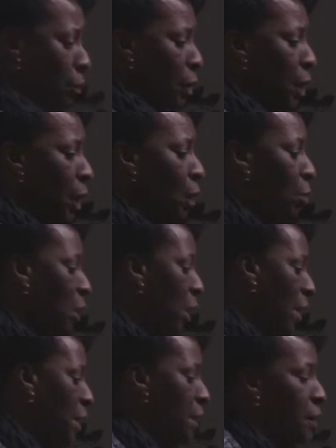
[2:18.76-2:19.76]
Cary's
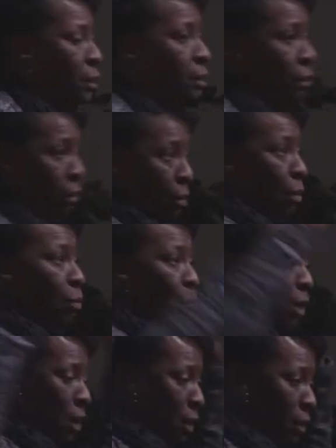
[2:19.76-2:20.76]
hands
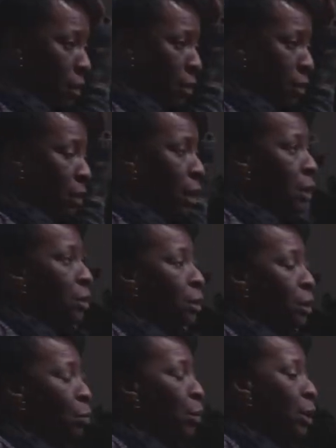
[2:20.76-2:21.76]
was in the
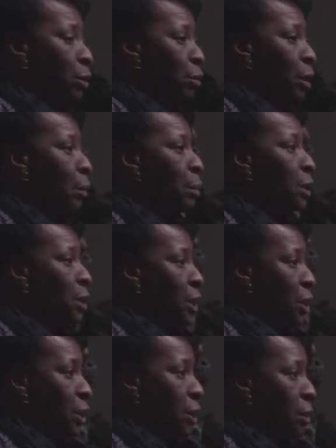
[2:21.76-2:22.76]
surrendering
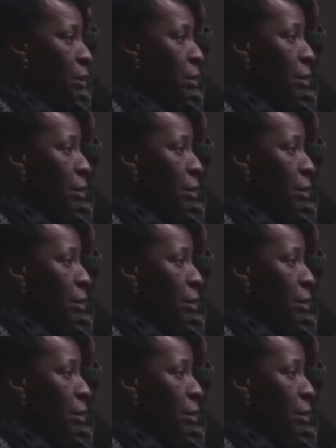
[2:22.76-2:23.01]
position.